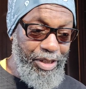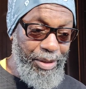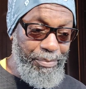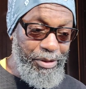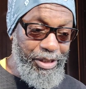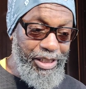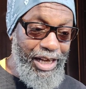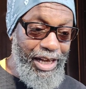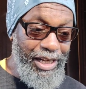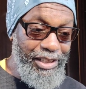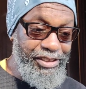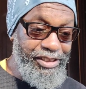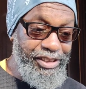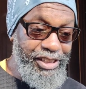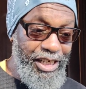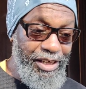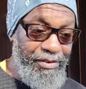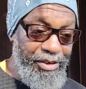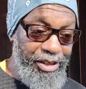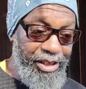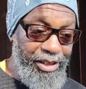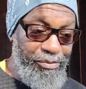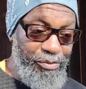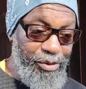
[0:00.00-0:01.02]
I'm a
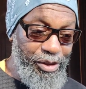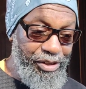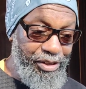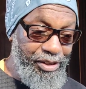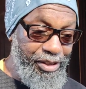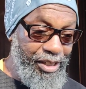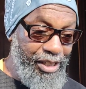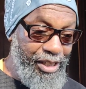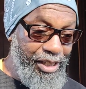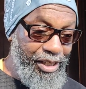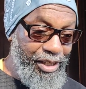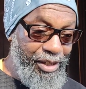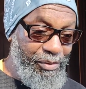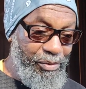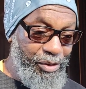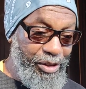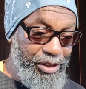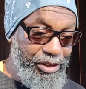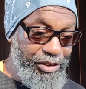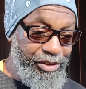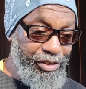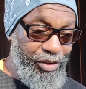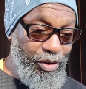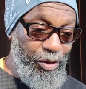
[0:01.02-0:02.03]
Cancerian with a
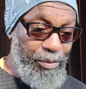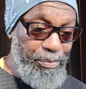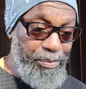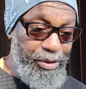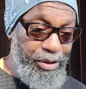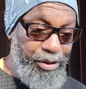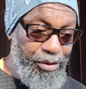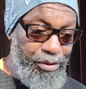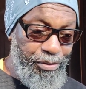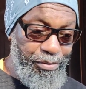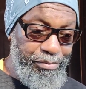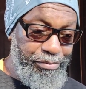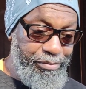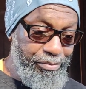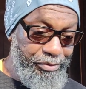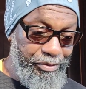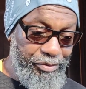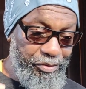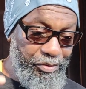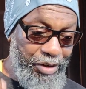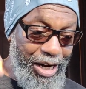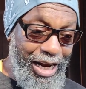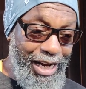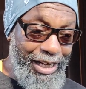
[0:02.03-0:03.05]
with a Scorpio
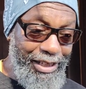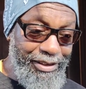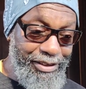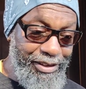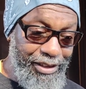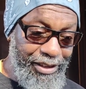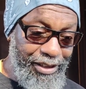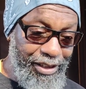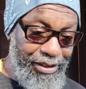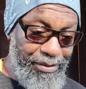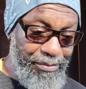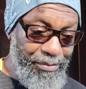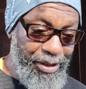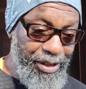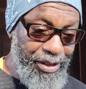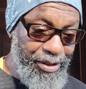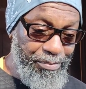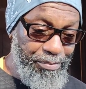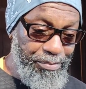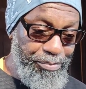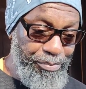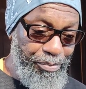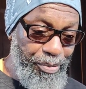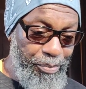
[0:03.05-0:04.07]
rising and a, and
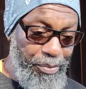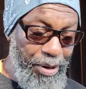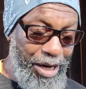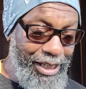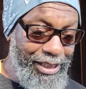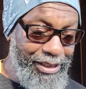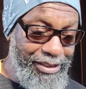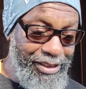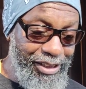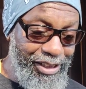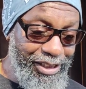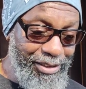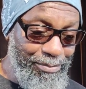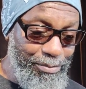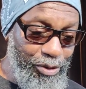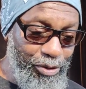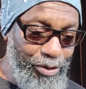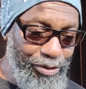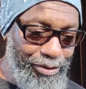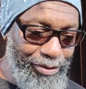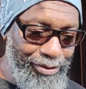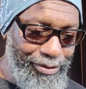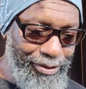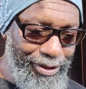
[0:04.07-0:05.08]
a Pisces
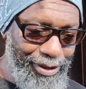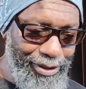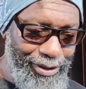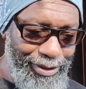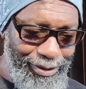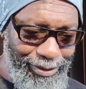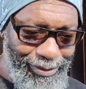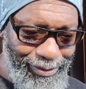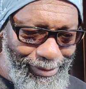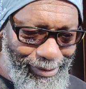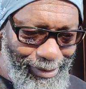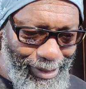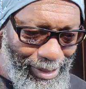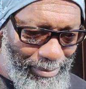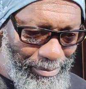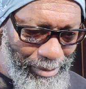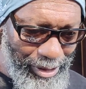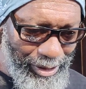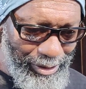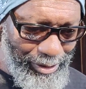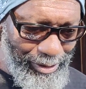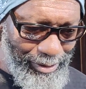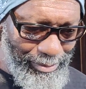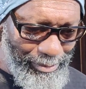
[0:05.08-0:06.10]
moon. That
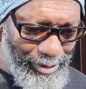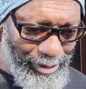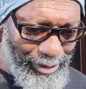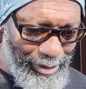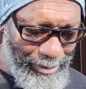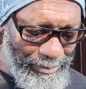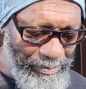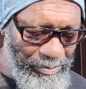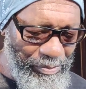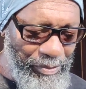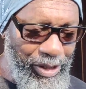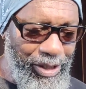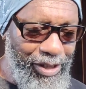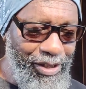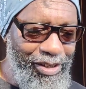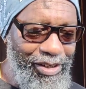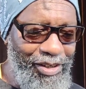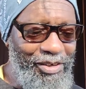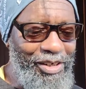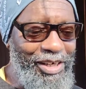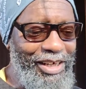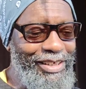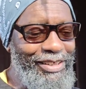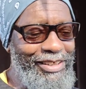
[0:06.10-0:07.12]
messes me up.
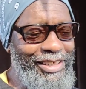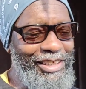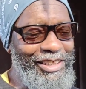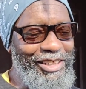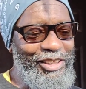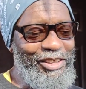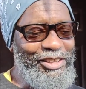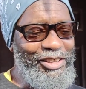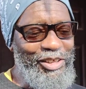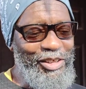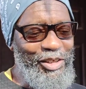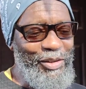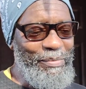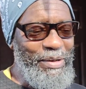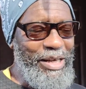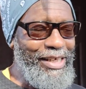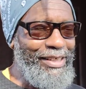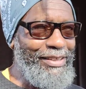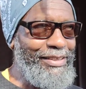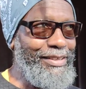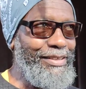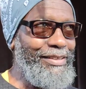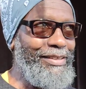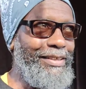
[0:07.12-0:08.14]
Well, oh, no, that gives the
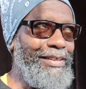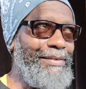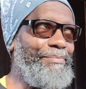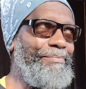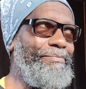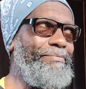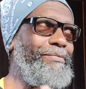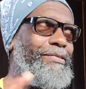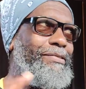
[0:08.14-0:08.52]
humanity thing.